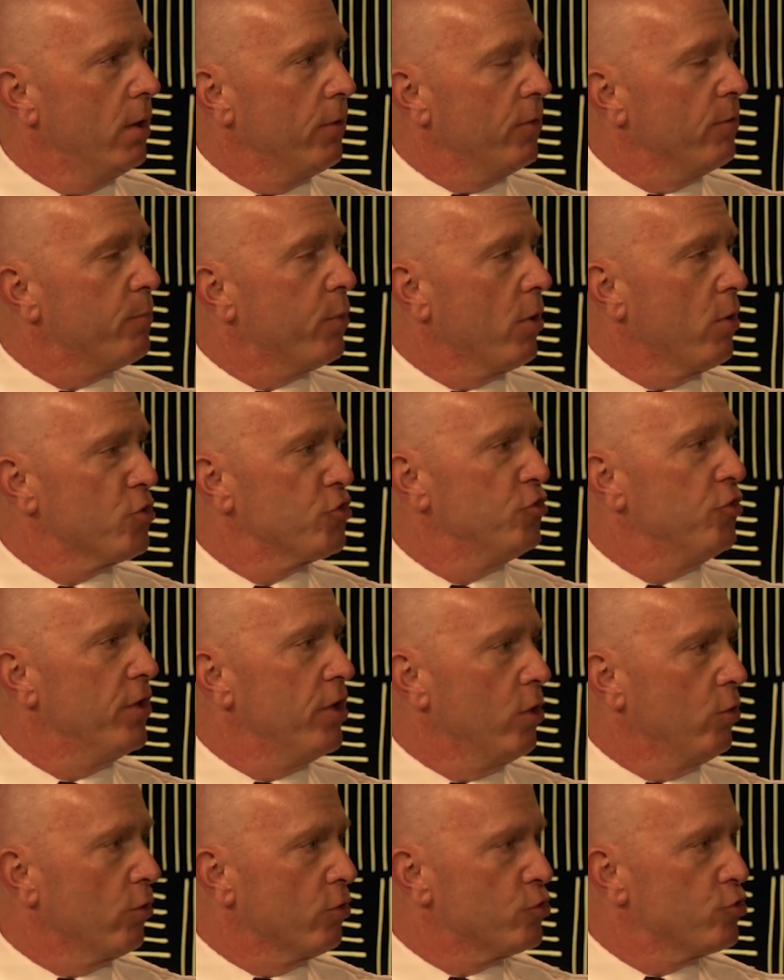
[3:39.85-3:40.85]
The
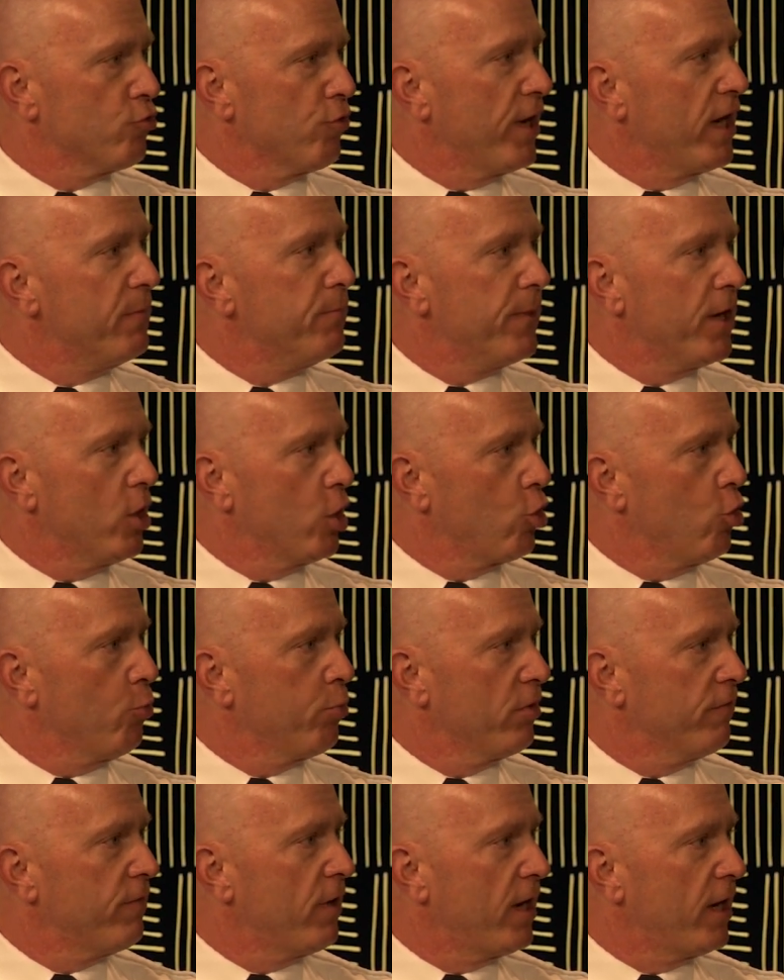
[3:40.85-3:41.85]
personnel are trained medical
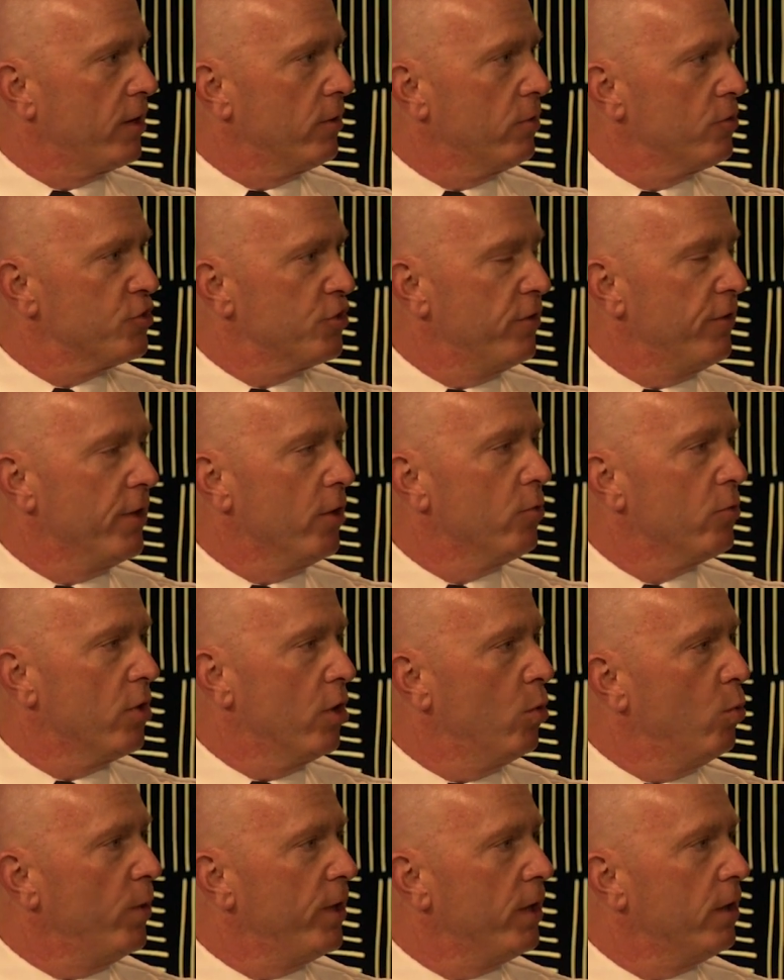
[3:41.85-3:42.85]
providers, and they'll
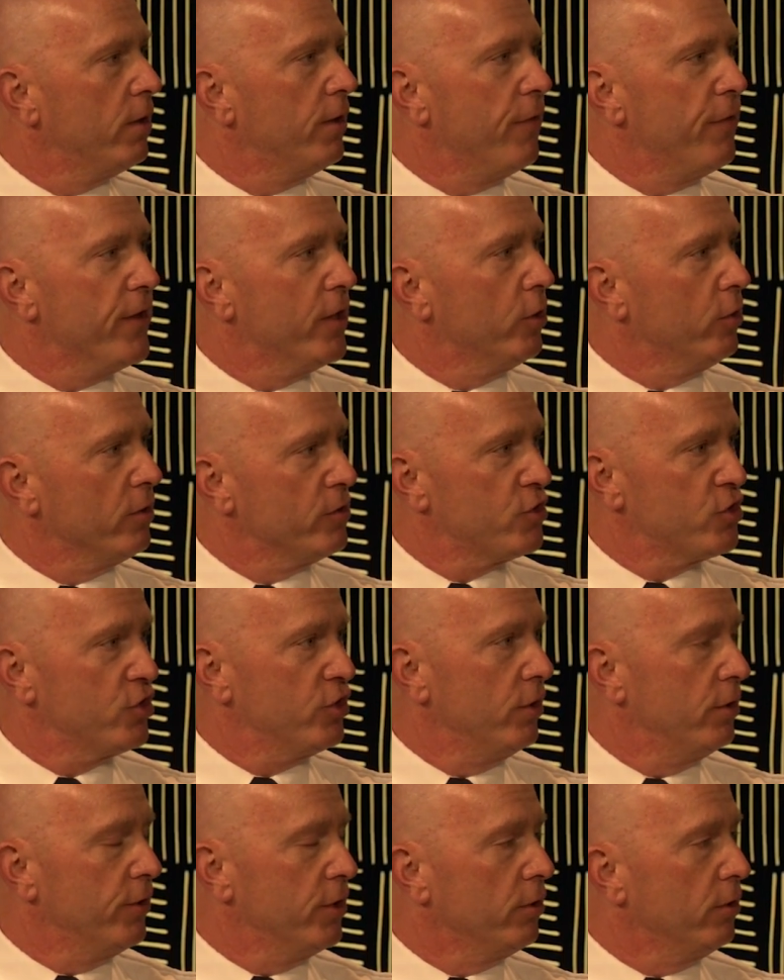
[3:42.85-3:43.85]
go in and
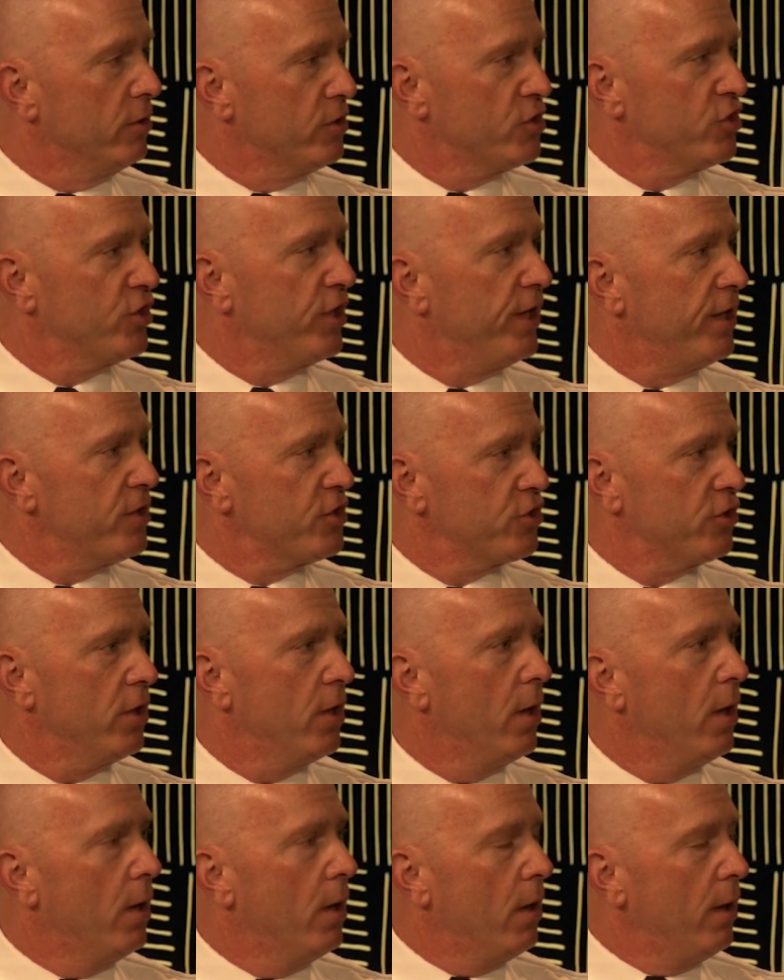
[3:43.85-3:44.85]
they'll assess
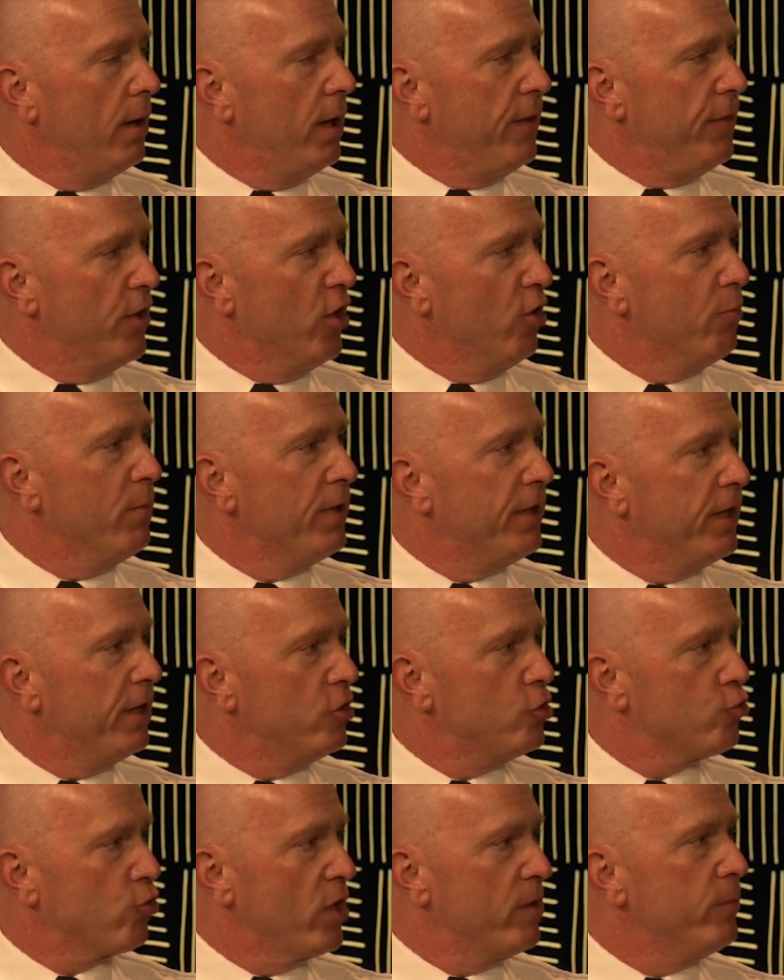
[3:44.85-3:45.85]
and they'll
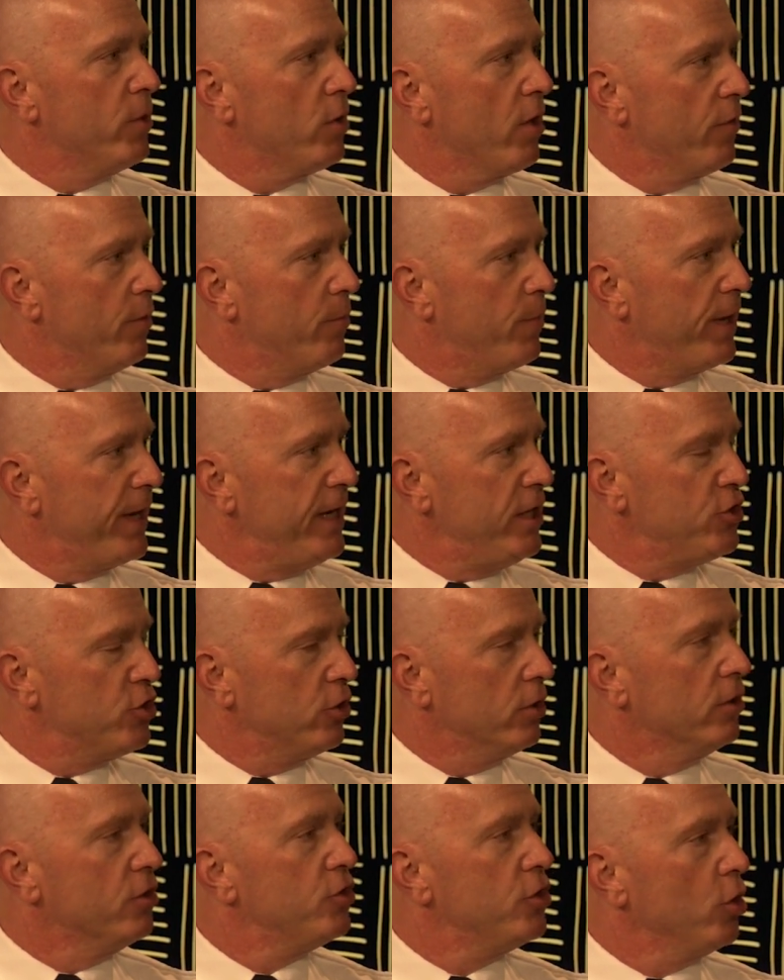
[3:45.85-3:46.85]
begin treatment of the
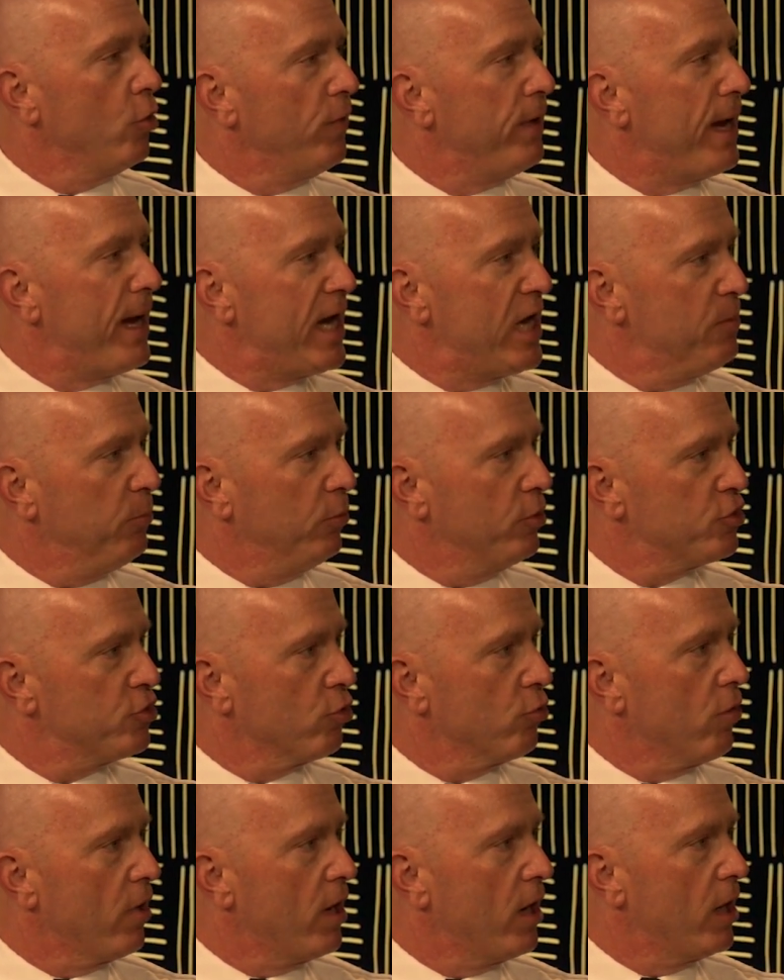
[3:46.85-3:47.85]
patient until the ambulance
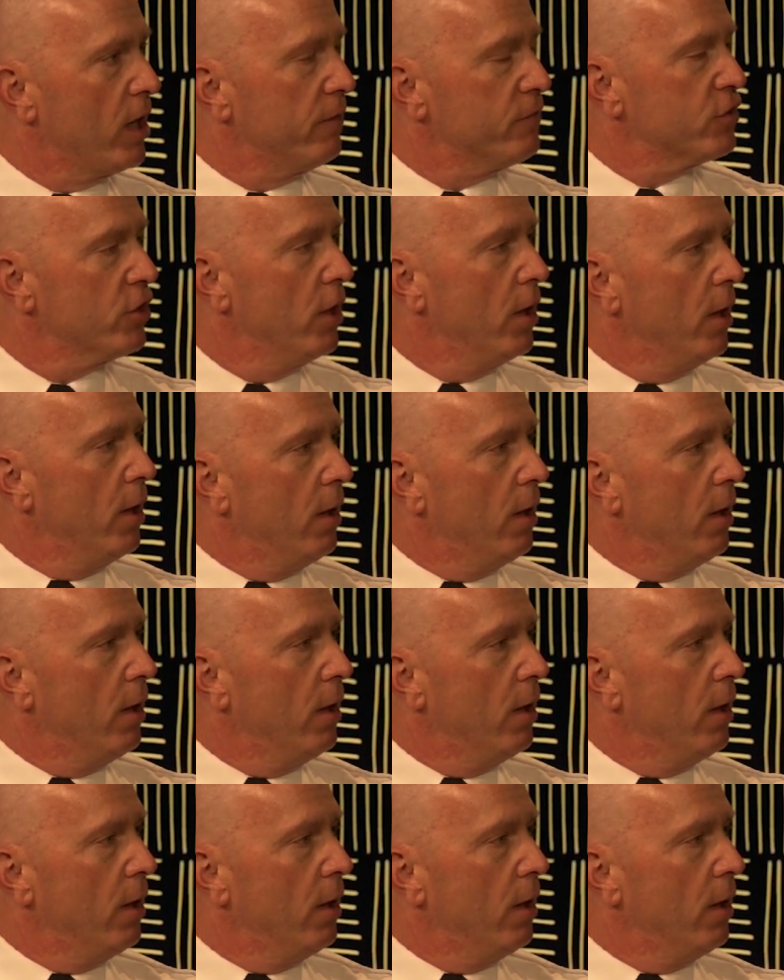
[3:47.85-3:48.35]
arrives.